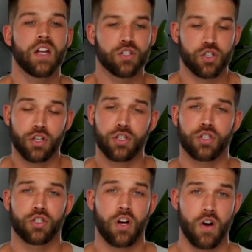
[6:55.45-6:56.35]
to the
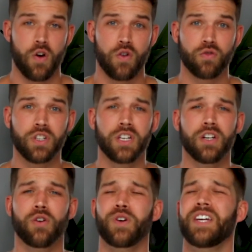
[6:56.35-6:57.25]
song
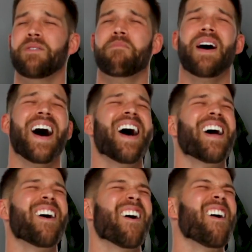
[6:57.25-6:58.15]
here in my
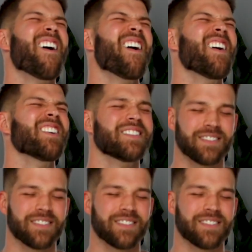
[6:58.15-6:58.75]
heart.